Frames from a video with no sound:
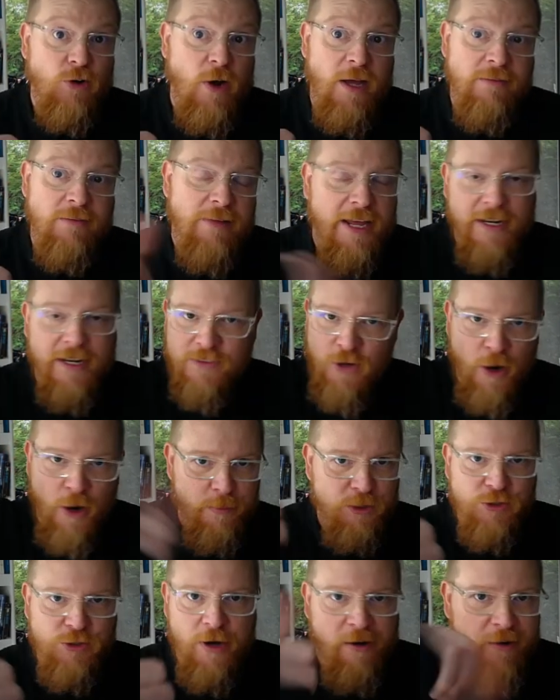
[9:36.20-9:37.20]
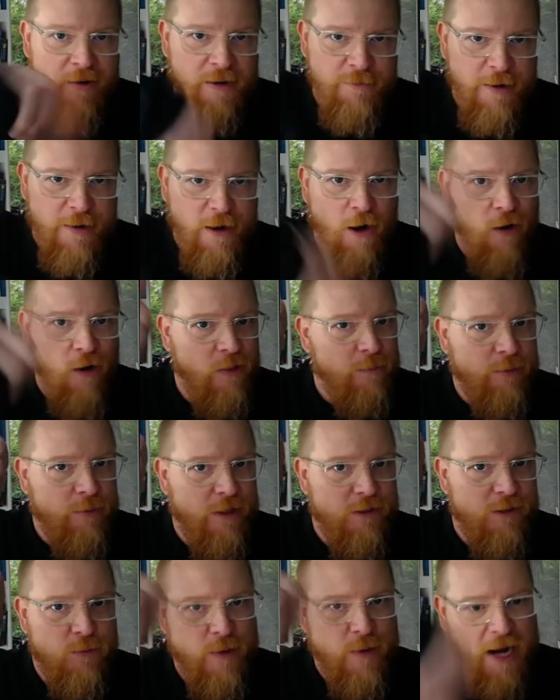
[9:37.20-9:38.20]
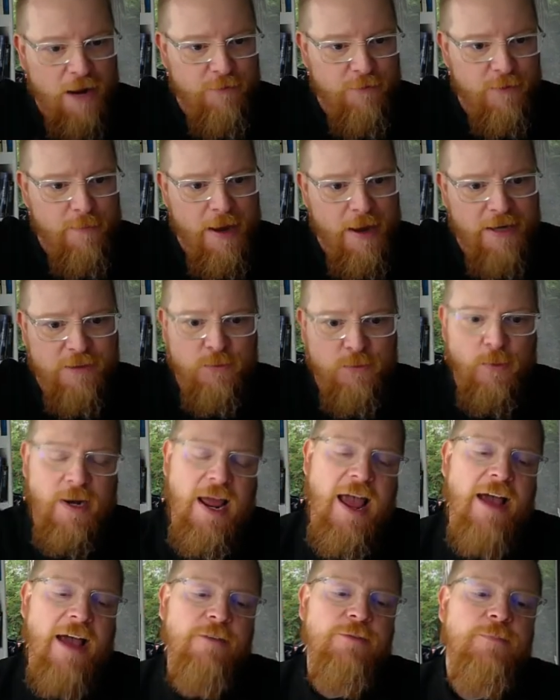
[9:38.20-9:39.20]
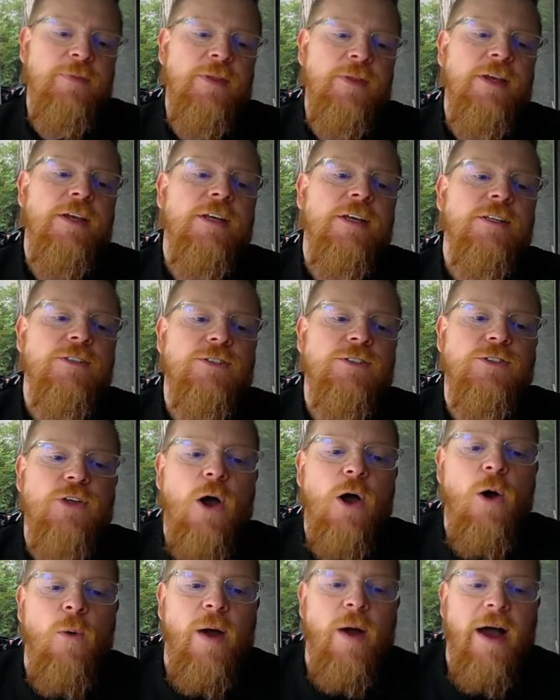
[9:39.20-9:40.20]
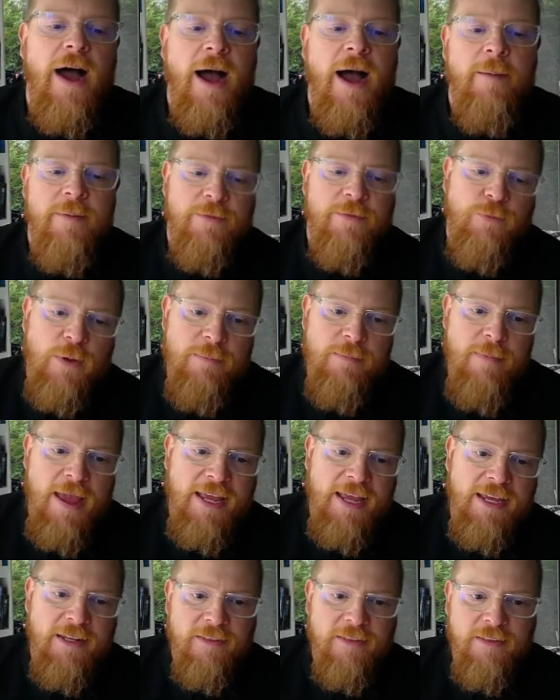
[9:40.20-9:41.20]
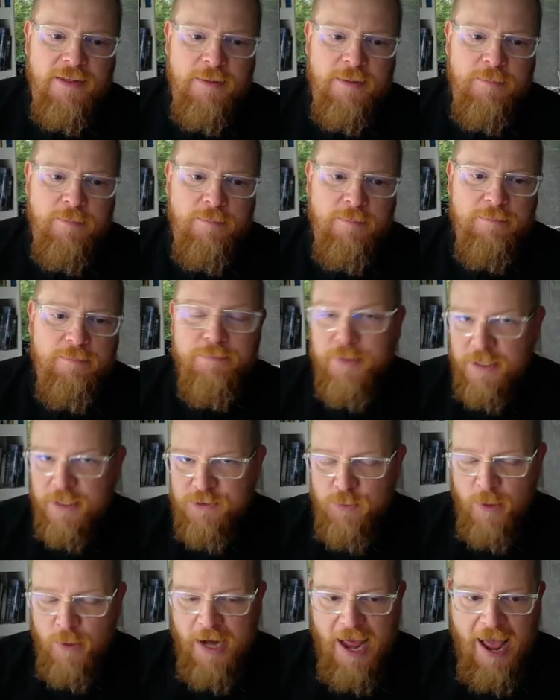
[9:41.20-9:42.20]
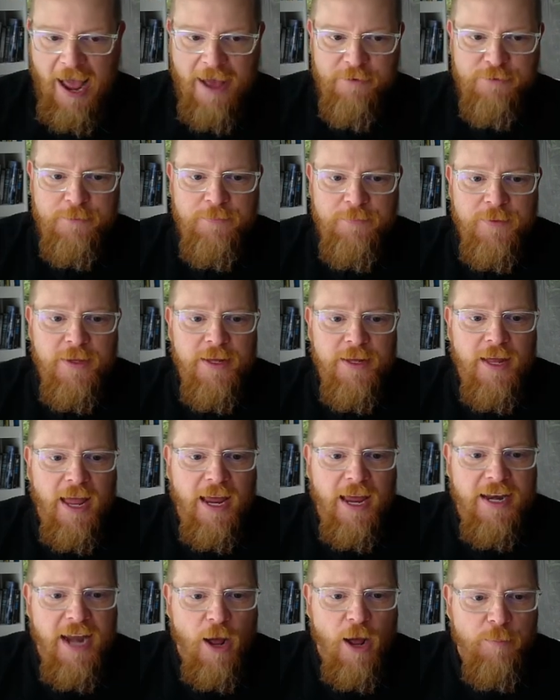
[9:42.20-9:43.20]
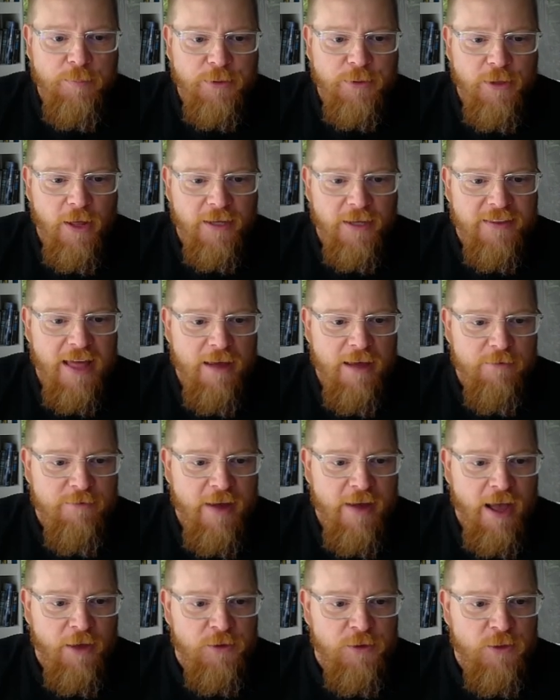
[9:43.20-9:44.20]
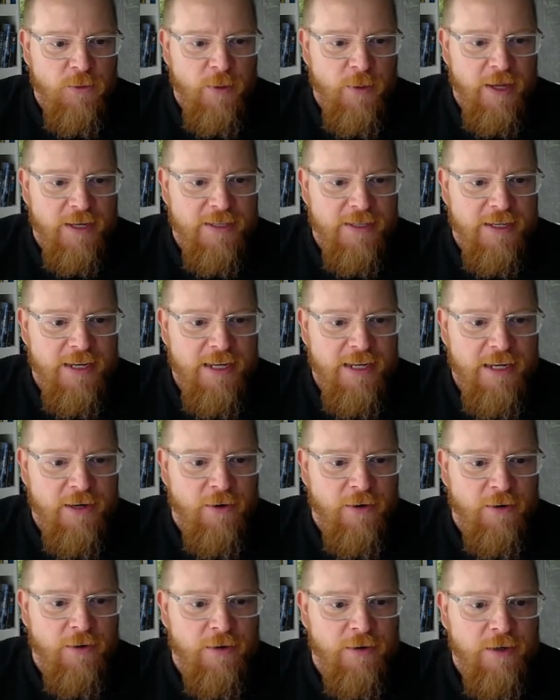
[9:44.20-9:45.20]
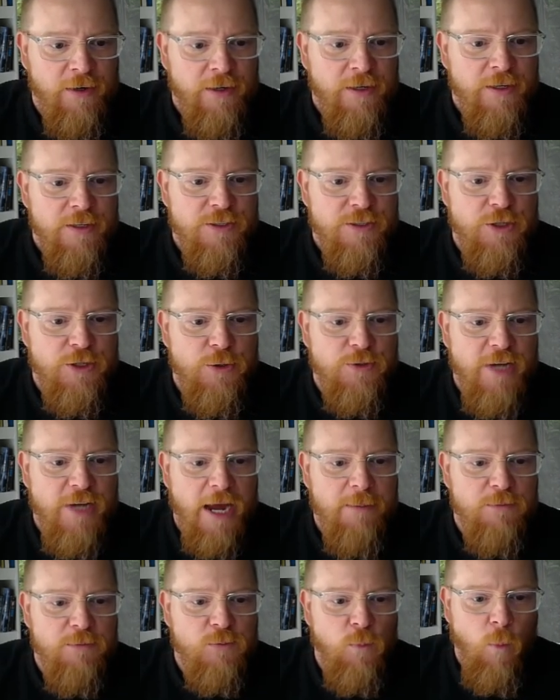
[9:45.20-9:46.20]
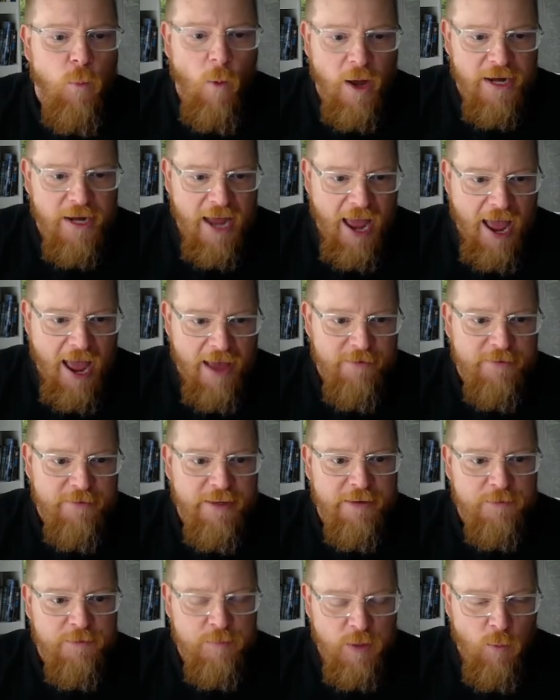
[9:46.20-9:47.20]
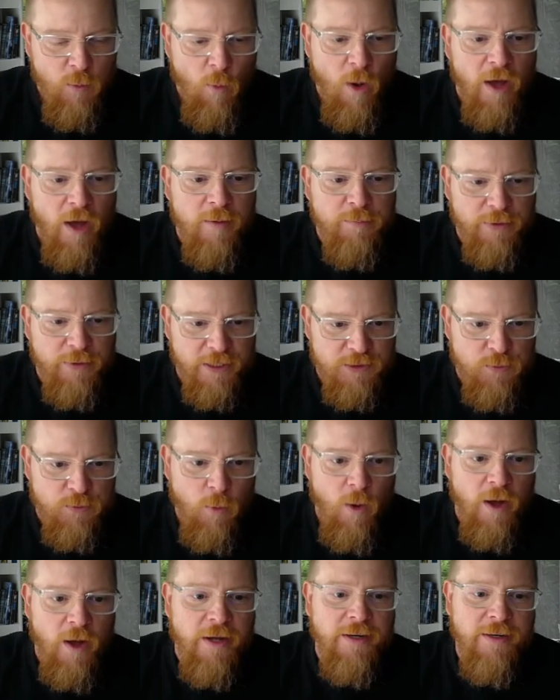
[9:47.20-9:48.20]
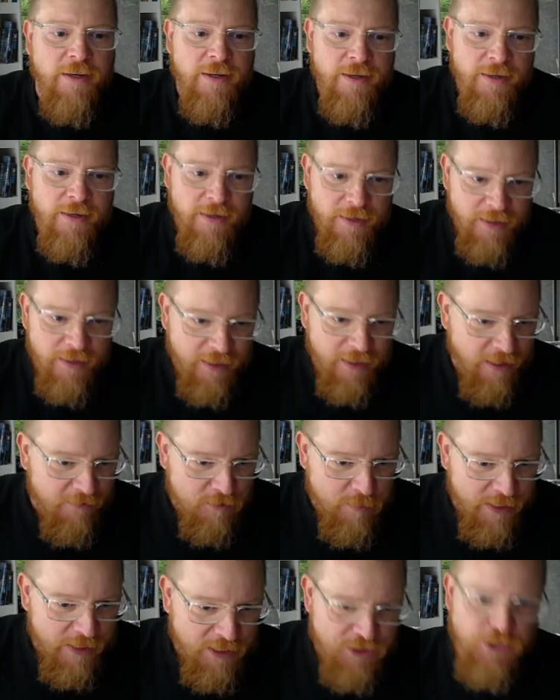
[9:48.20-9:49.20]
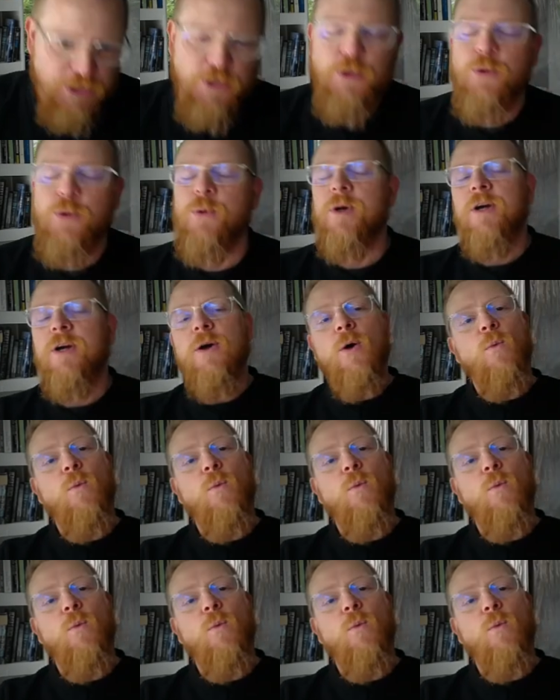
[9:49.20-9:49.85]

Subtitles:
and it's arbitrary if I call it +1/2 or -1/2. So if we make it the +1/2, and now plug that value into here, 2 times 1/2 gives me 1, plus 1 gives me 2. Well,